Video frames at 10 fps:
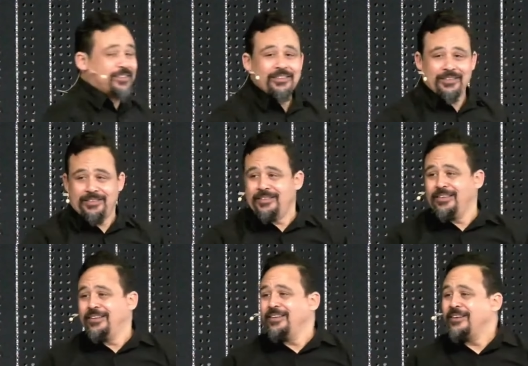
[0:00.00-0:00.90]

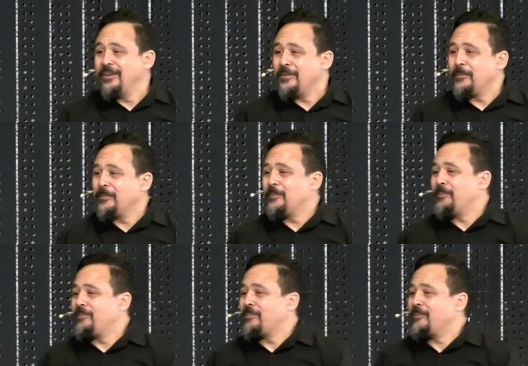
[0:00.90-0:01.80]

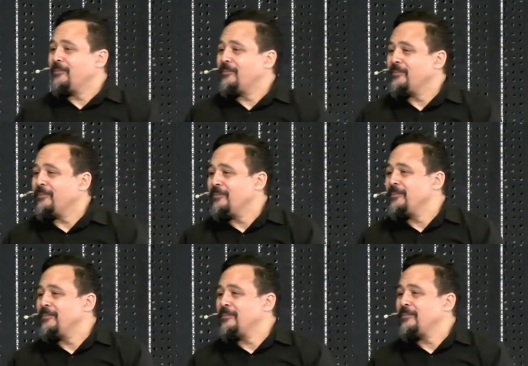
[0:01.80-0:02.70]

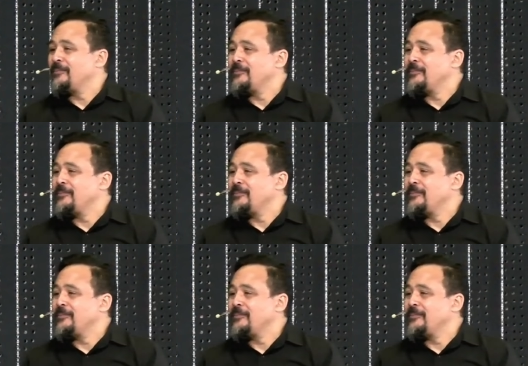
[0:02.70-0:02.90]
(no one is talking)